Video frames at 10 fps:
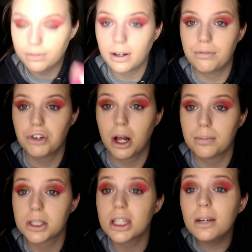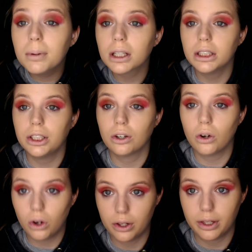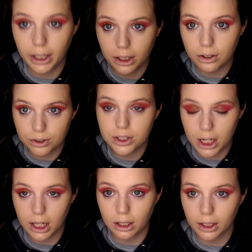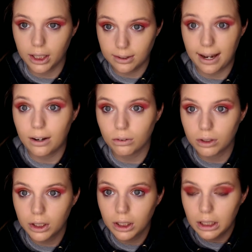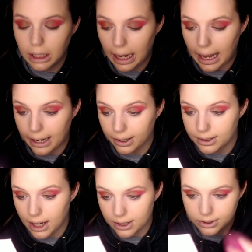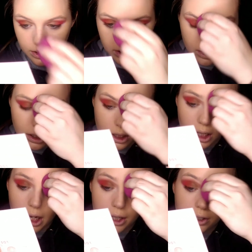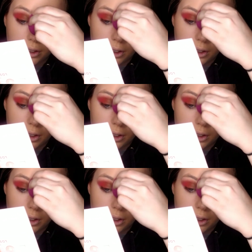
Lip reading: to 5 jobs, typically you're on, like, you're sitting, like, down at a desk, and,